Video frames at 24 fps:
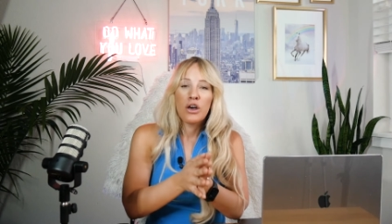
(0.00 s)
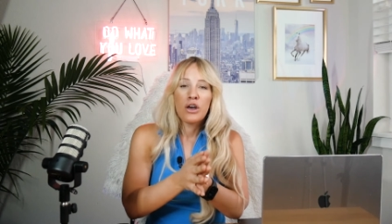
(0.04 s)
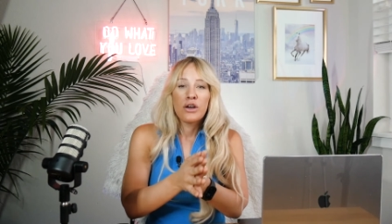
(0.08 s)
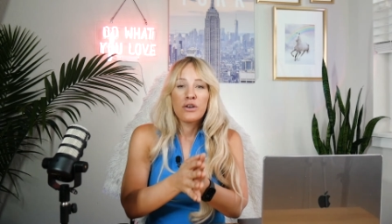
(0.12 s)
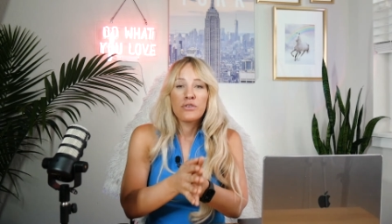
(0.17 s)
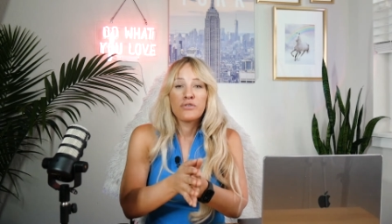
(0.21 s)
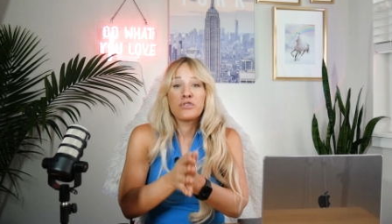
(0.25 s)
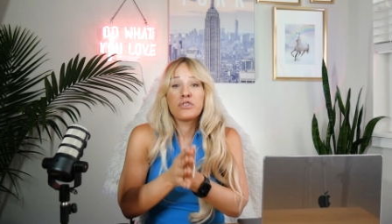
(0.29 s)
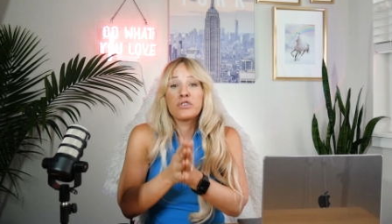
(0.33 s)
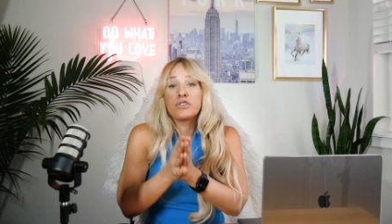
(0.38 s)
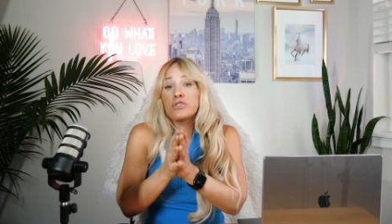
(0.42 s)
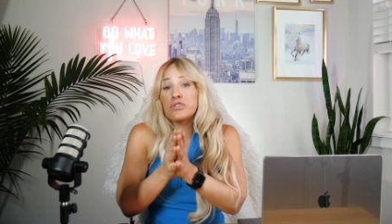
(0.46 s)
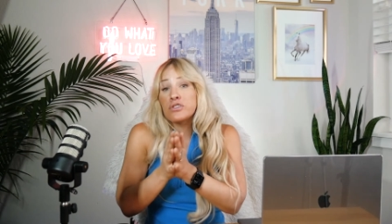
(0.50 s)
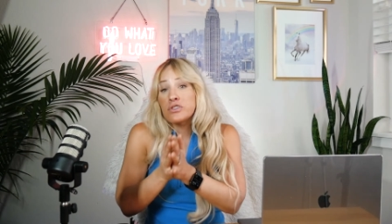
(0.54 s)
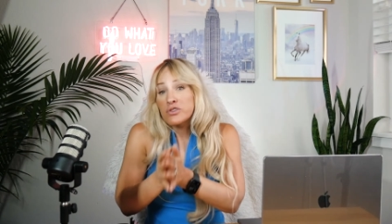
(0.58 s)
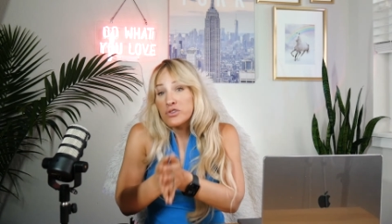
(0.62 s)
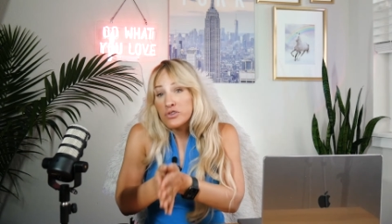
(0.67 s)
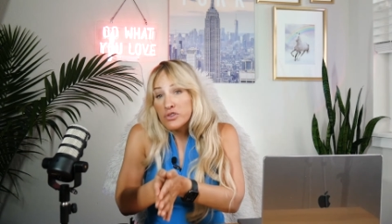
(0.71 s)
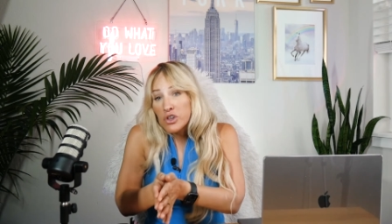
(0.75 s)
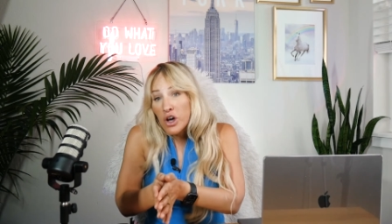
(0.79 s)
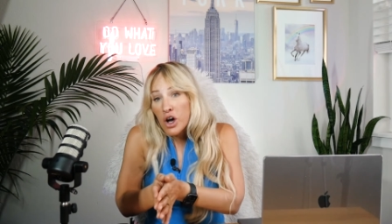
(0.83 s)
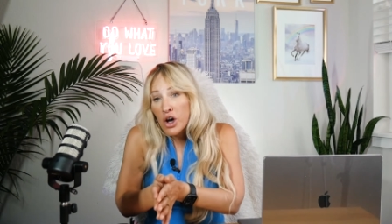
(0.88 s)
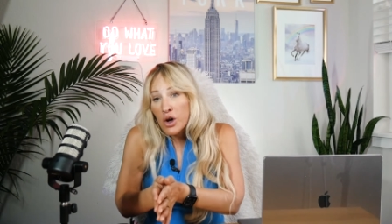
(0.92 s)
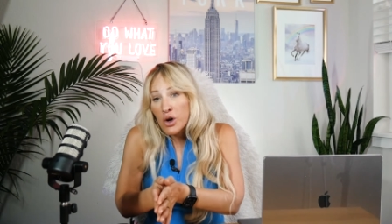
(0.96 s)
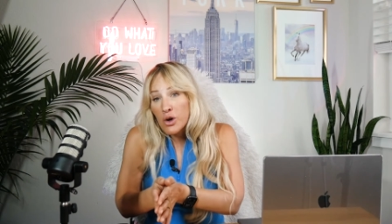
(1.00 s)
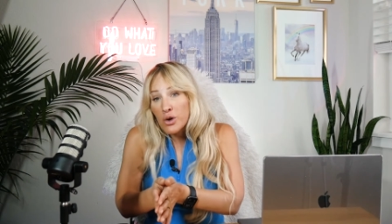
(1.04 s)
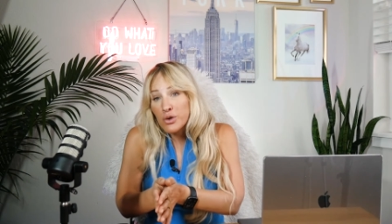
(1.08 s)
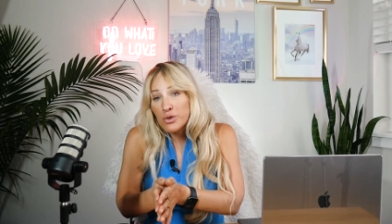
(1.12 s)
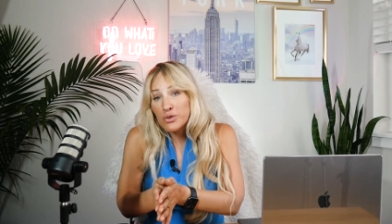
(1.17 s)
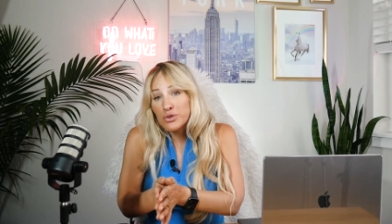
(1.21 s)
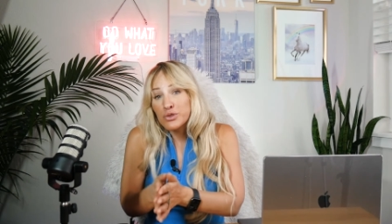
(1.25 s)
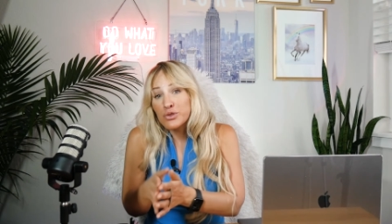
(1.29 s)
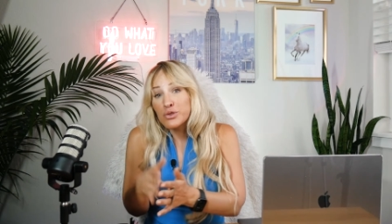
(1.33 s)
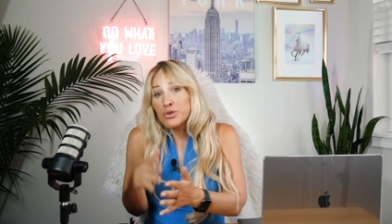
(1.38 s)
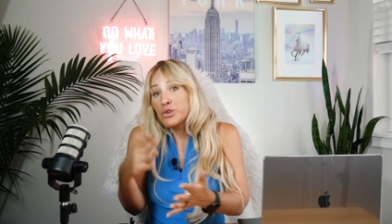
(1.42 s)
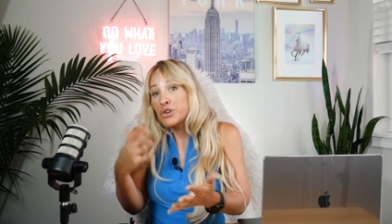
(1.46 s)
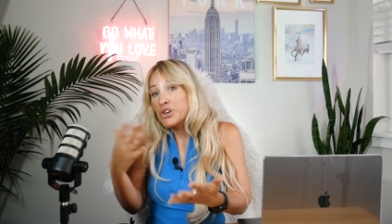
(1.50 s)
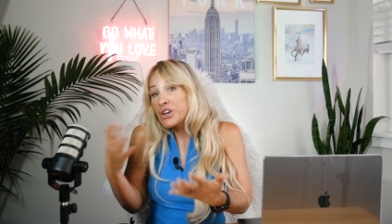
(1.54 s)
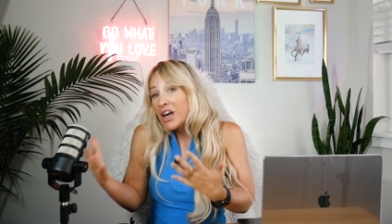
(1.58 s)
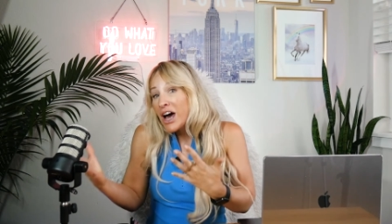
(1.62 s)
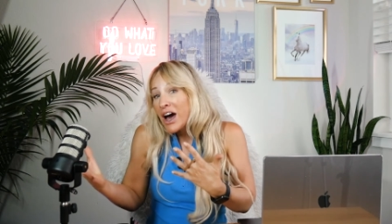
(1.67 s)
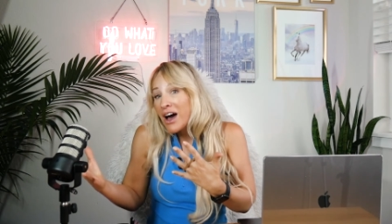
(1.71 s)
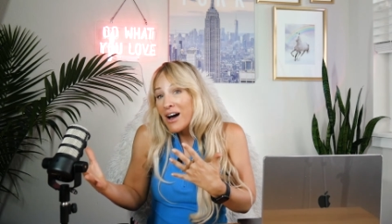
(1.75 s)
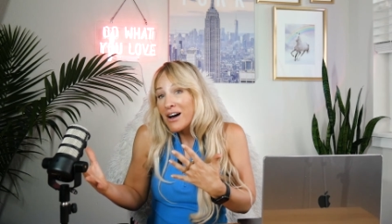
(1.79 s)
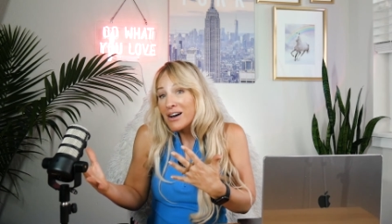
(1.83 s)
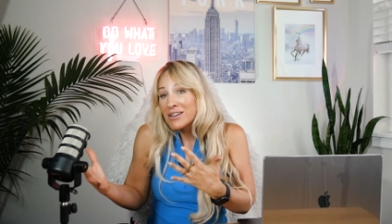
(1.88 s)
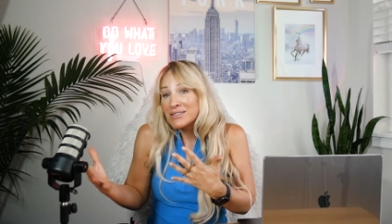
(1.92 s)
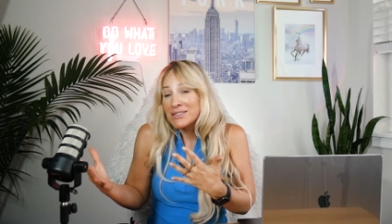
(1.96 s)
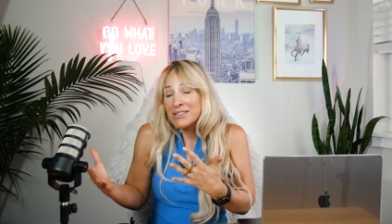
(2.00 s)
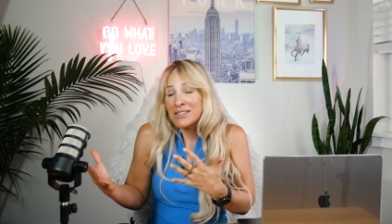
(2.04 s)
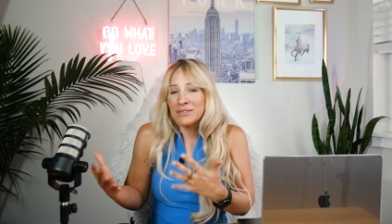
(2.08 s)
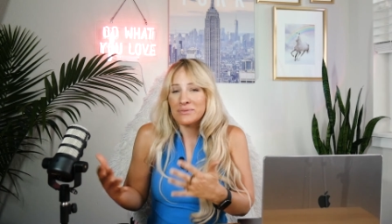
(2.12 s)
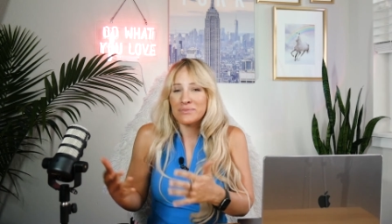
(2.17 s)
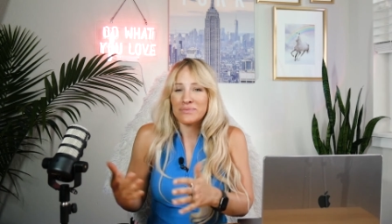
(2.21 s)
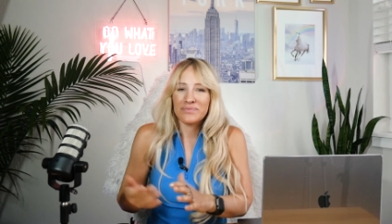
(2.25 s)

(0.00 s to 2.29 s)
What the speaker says: versus those who are not.